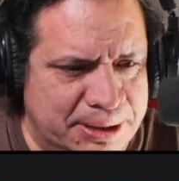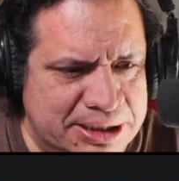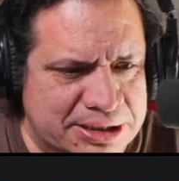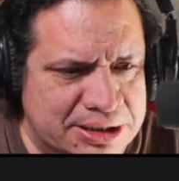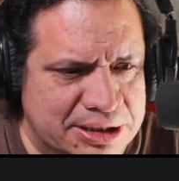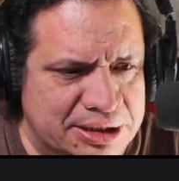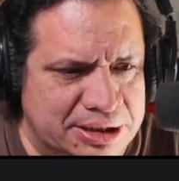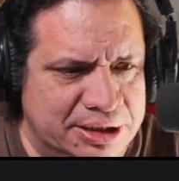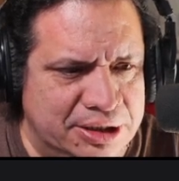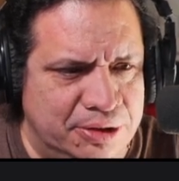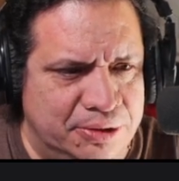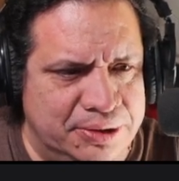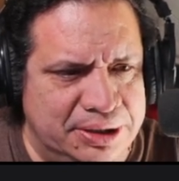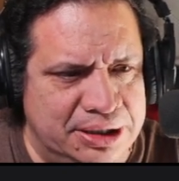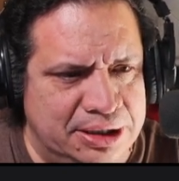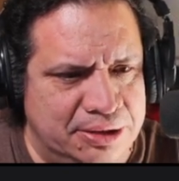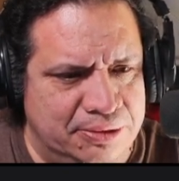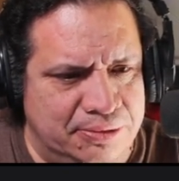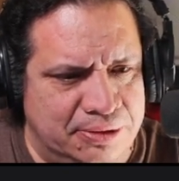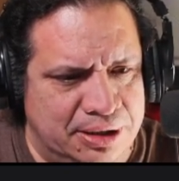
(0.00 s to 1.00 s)
you can basically go
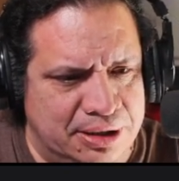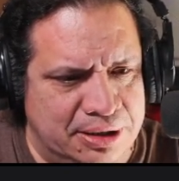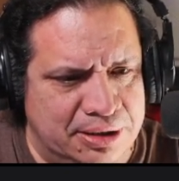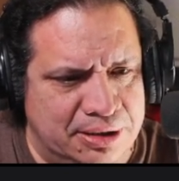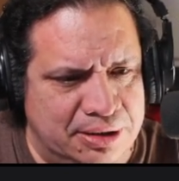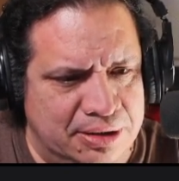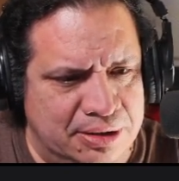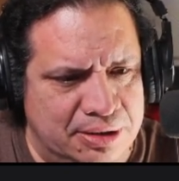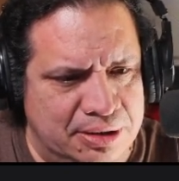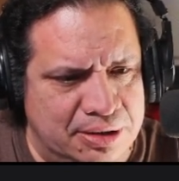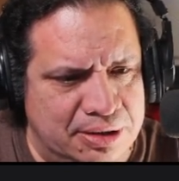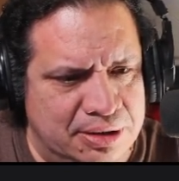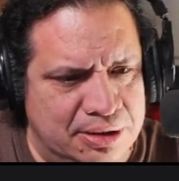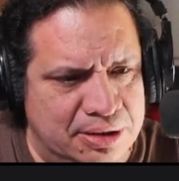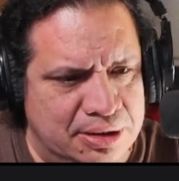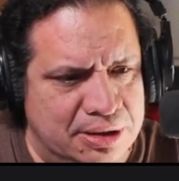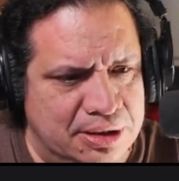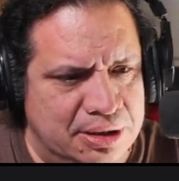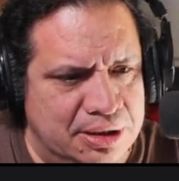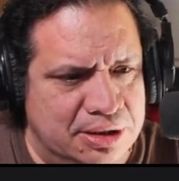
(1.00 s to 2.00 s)
anywhere.
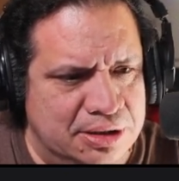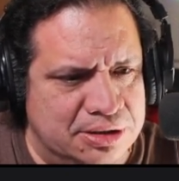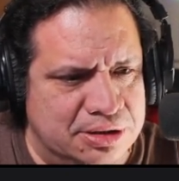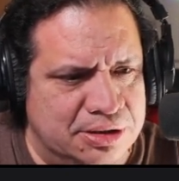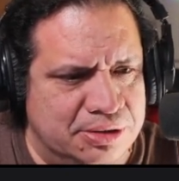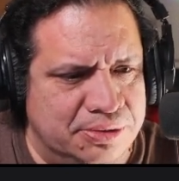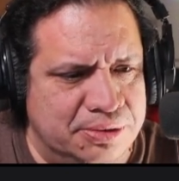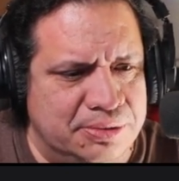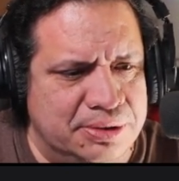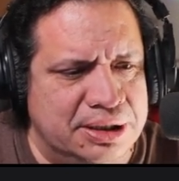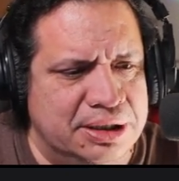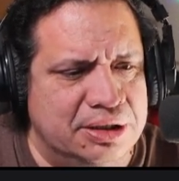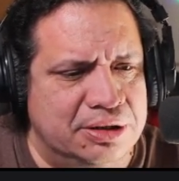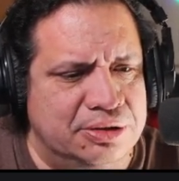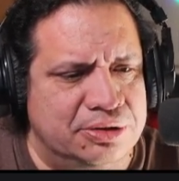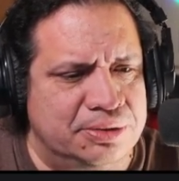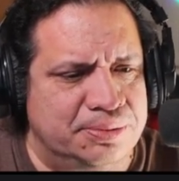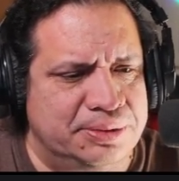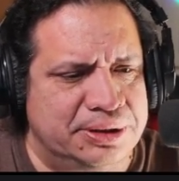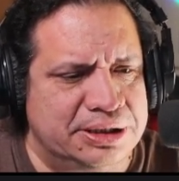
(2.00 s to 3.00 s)
So we want to
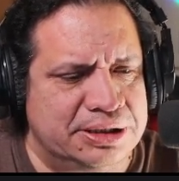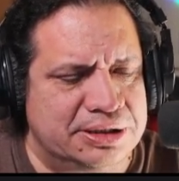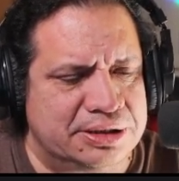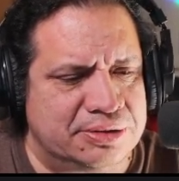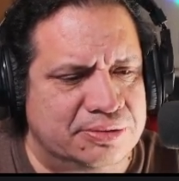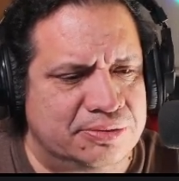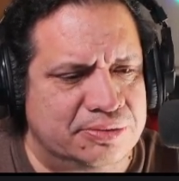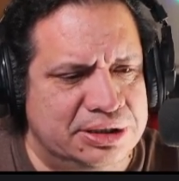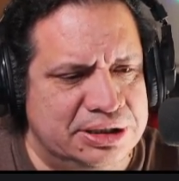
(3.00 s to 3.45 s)
go to a place,